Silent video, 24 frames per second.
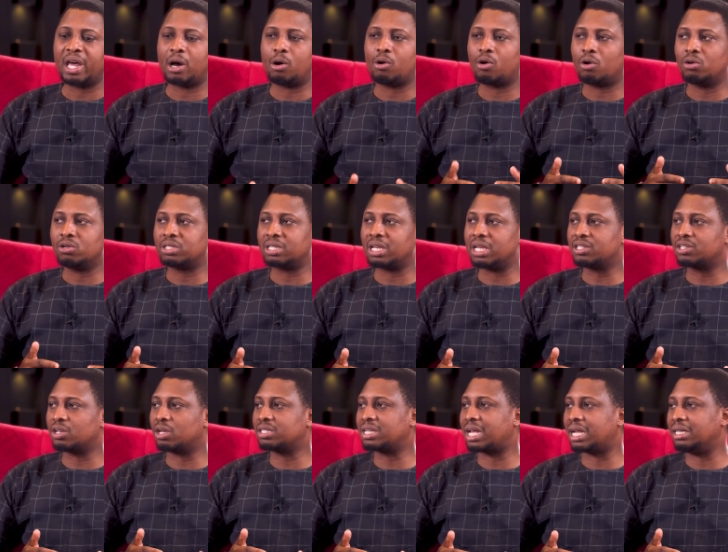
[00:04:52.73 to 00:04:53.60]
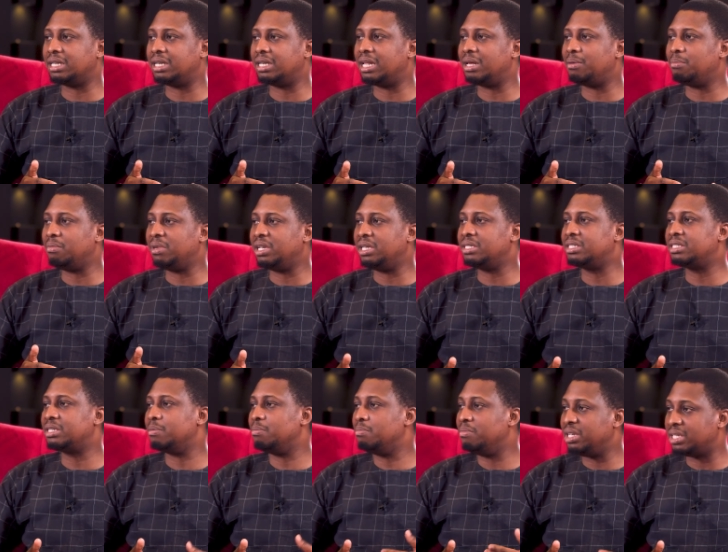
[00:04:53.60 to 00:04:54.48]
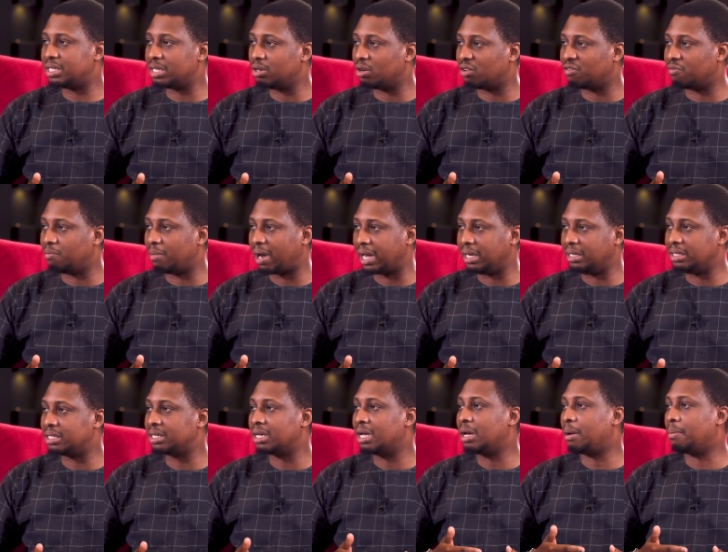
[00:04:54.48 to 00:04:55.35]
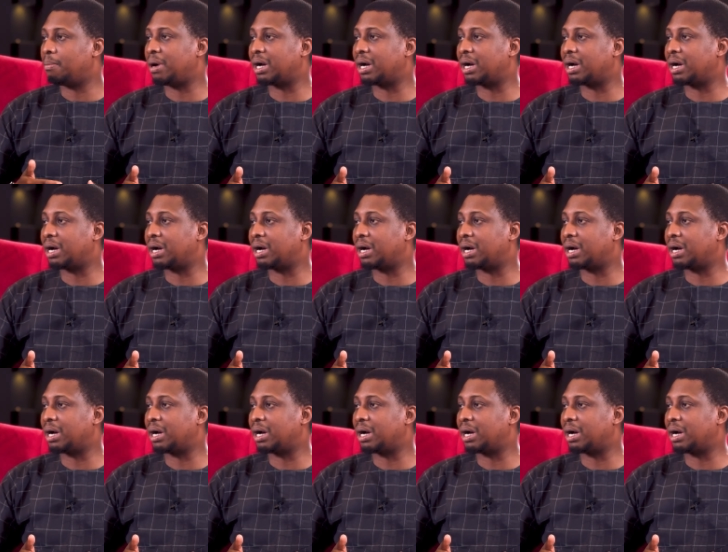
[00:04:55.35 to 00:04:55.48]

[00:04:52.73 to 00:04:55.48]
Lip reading: Now, consensus addendum means meeting of mind.